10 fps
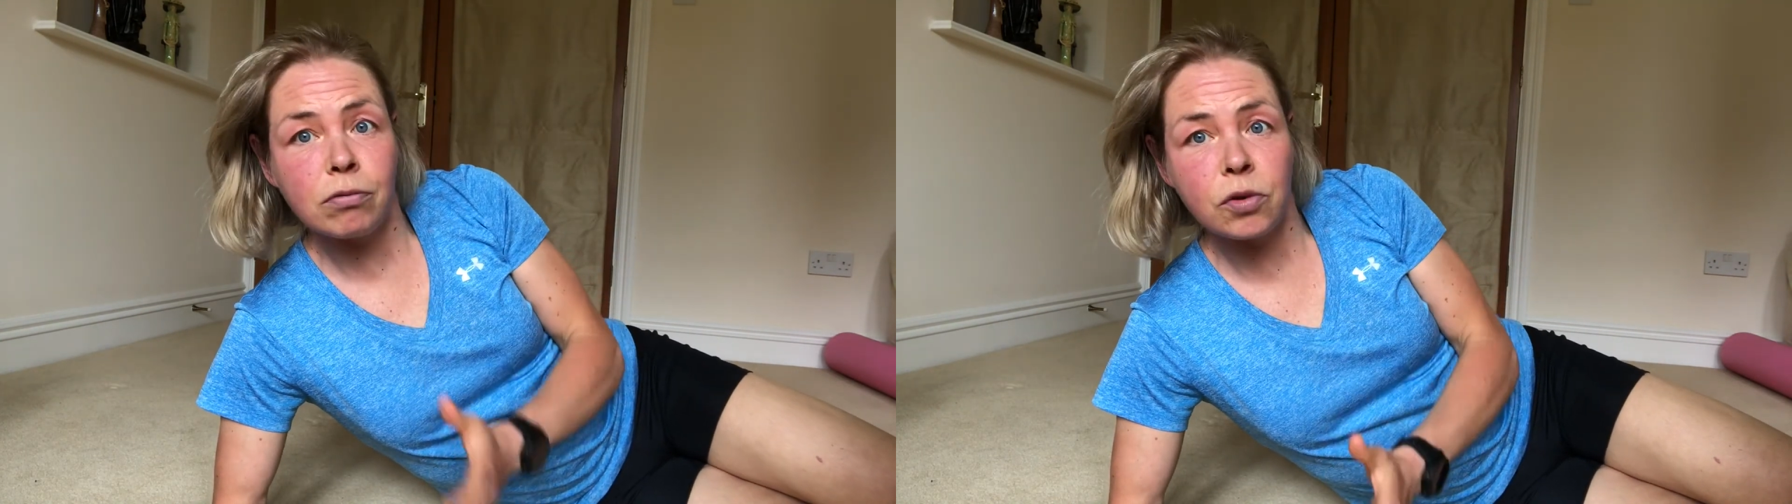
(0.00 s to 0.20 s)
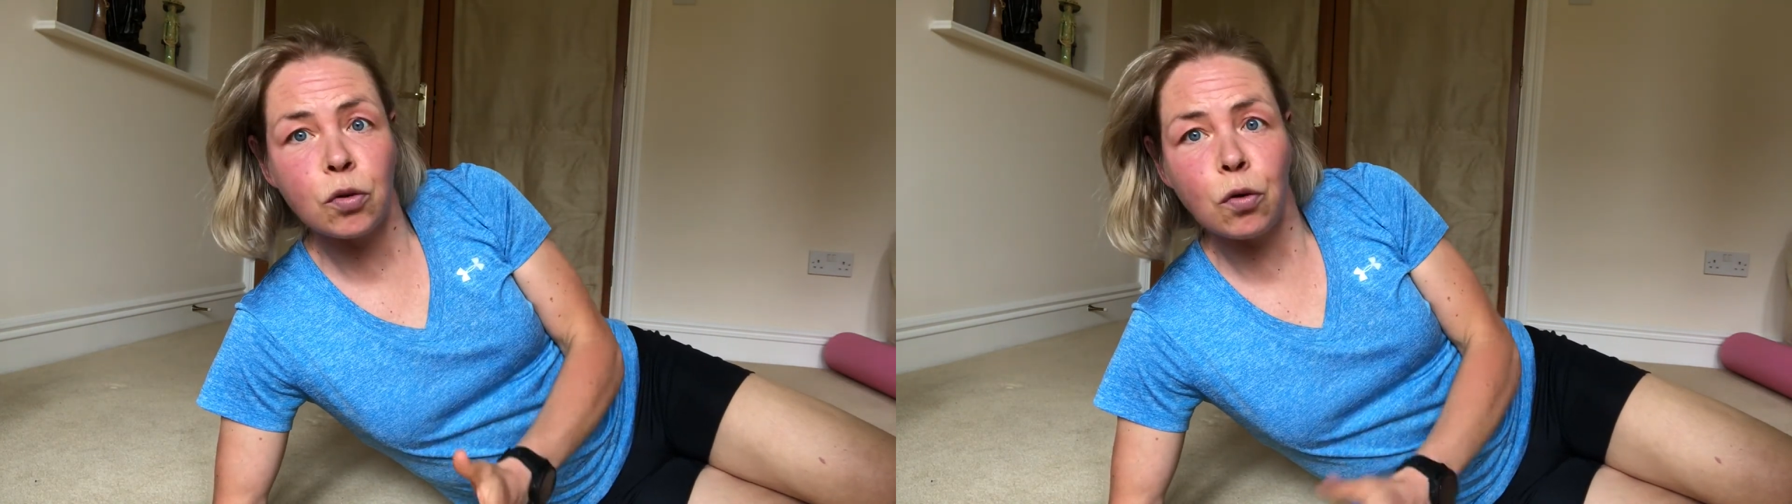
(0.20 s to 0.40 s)

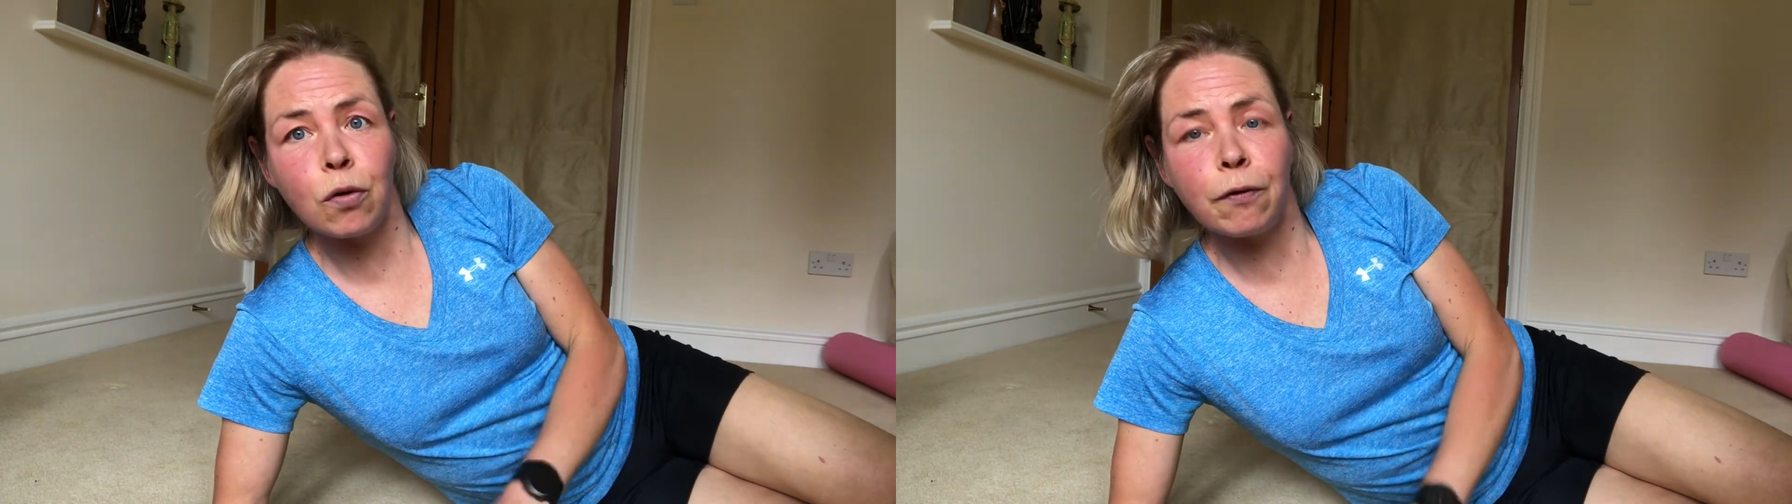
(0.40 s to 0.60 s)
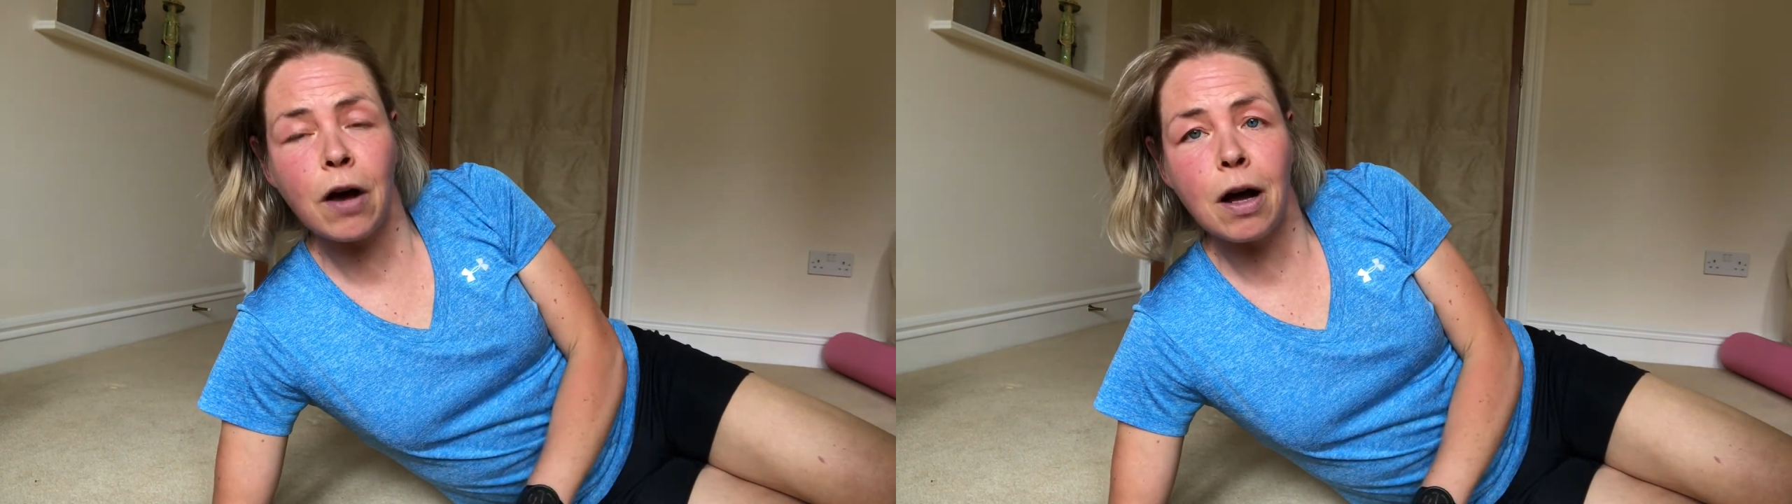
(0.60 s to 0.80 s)

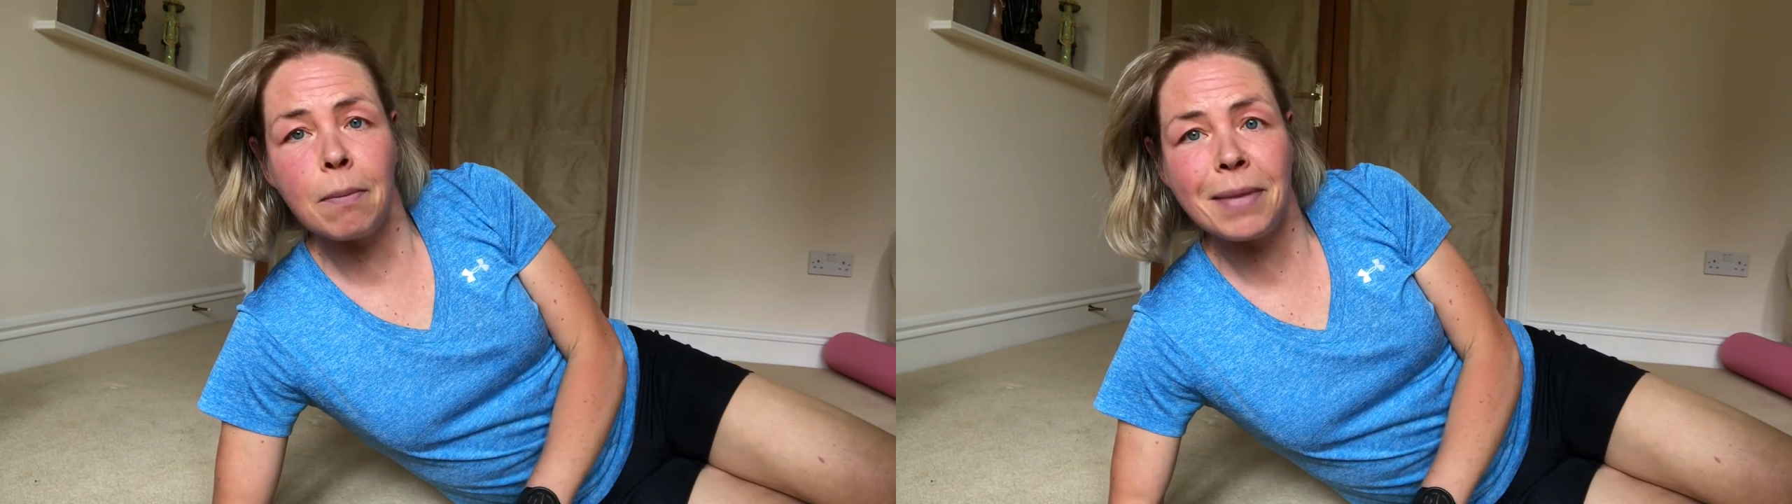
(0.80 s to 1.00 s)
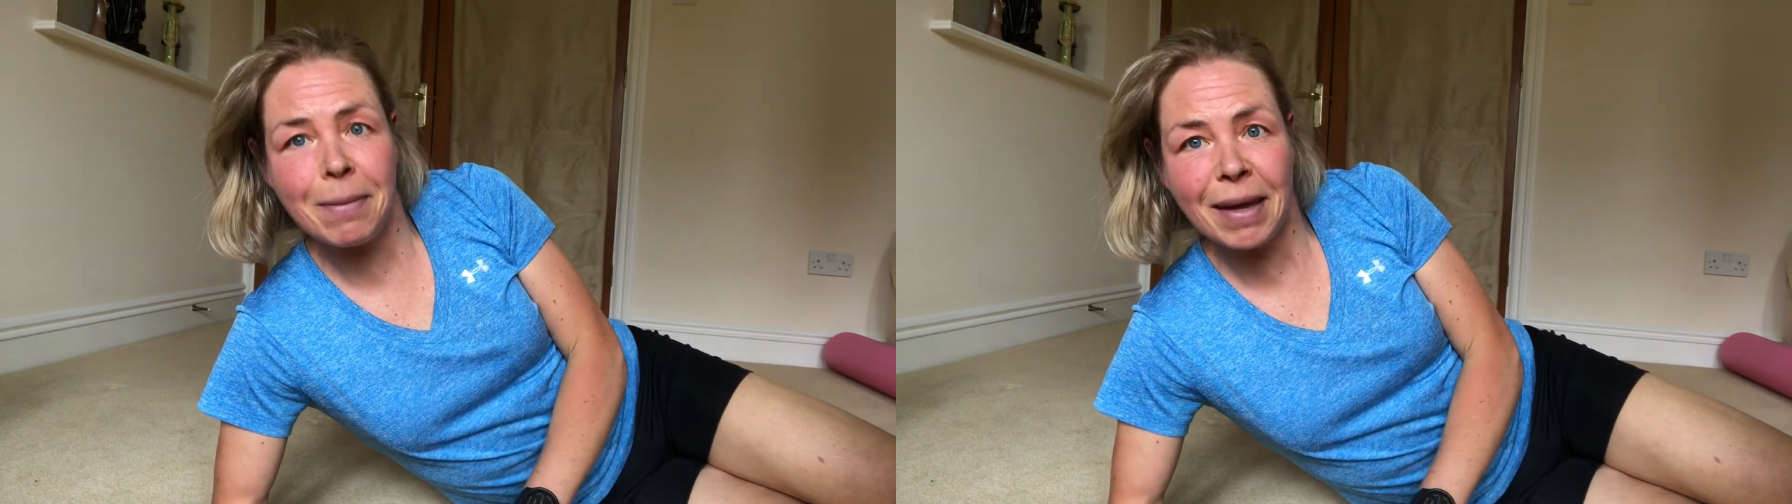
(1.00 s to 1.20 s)
sort of
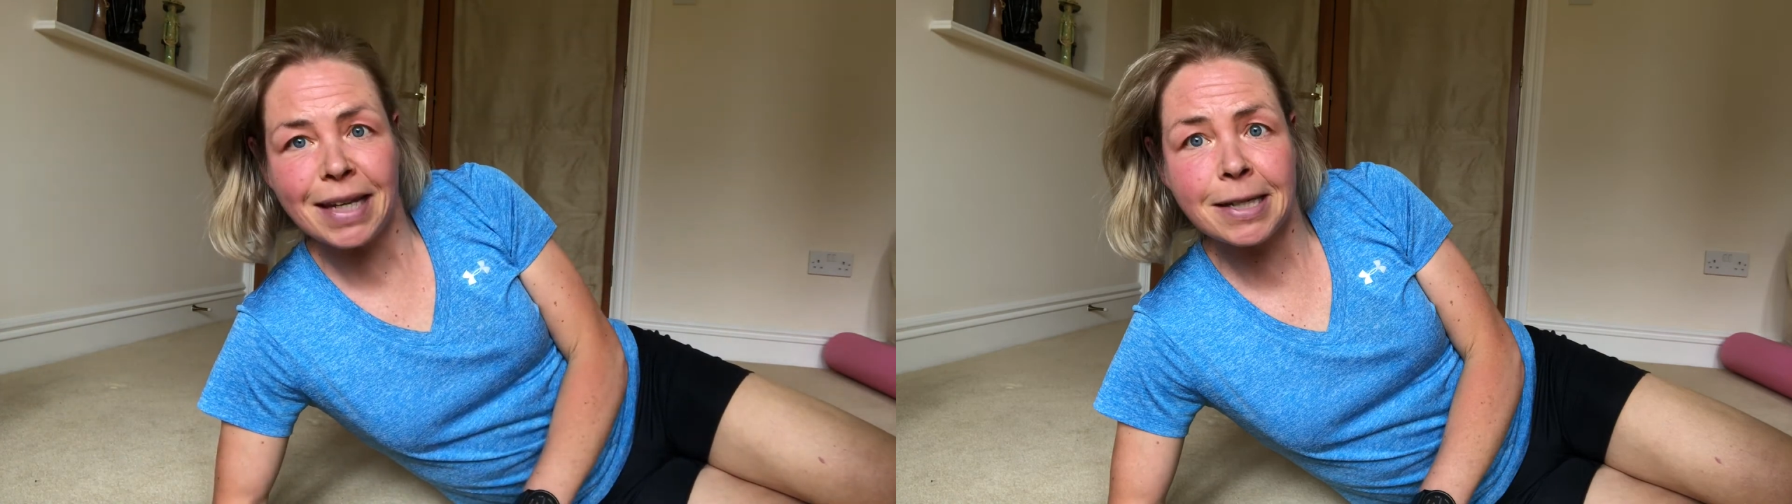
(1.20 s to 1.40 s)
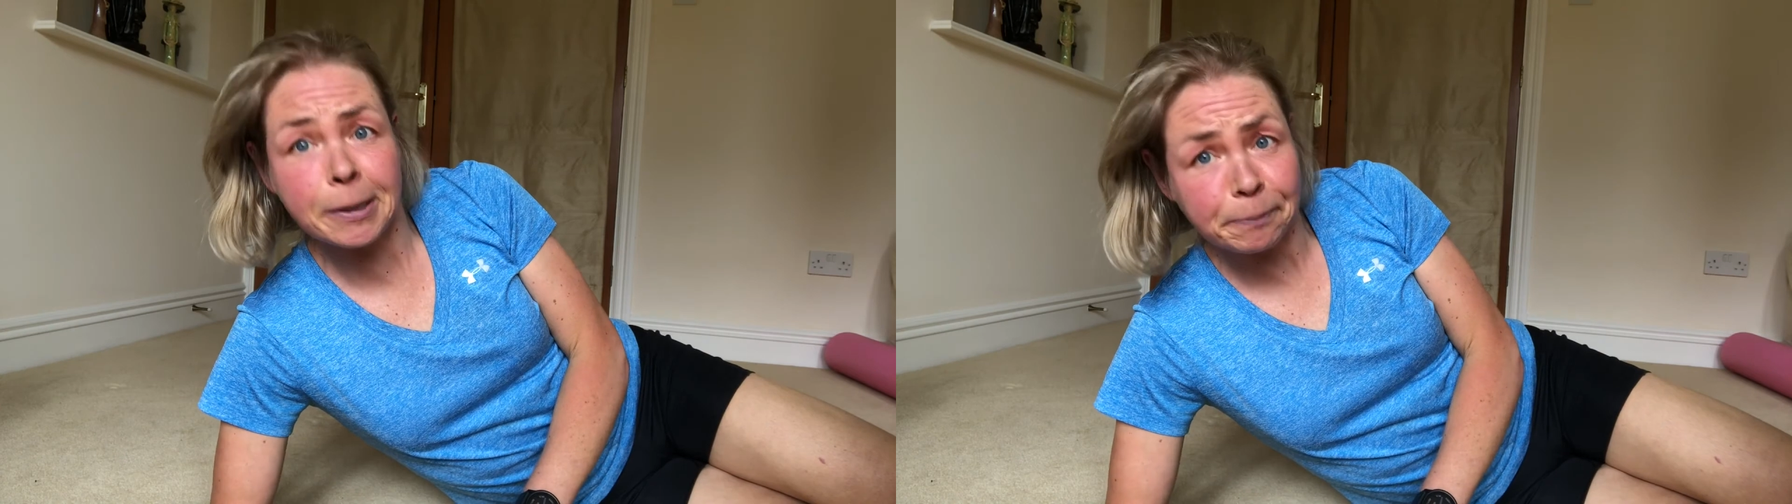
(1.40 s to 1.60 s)

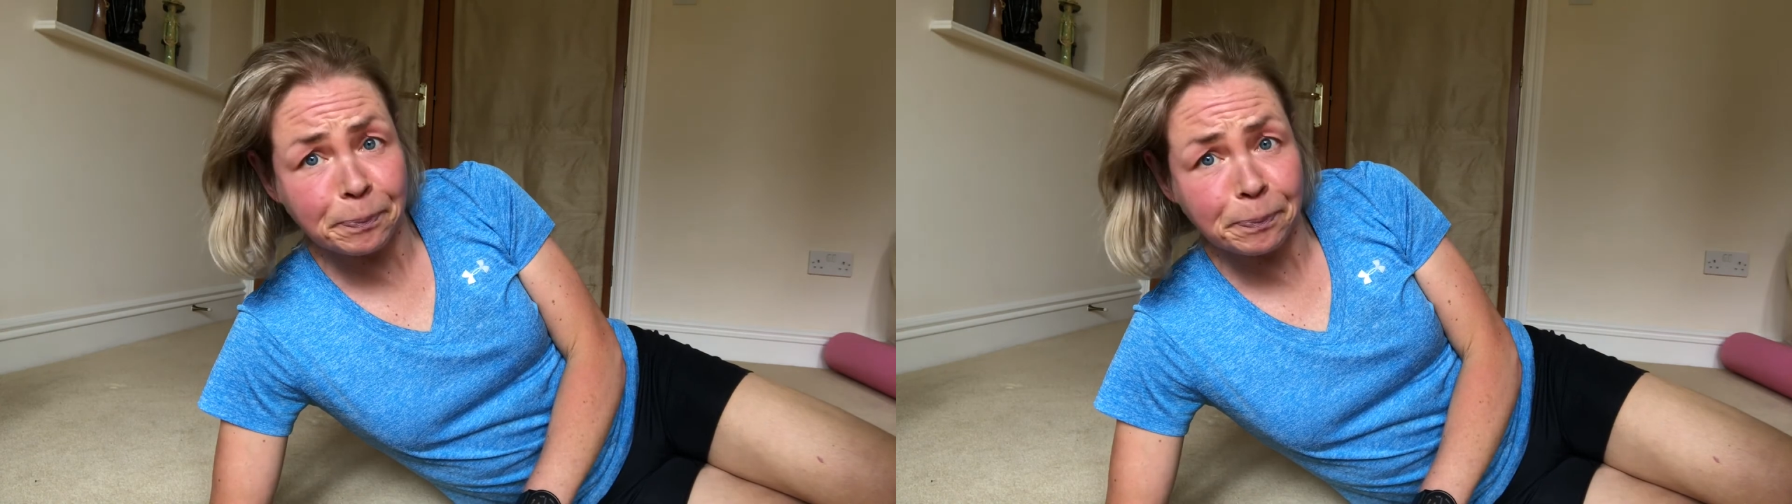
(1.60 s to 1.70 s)
limits.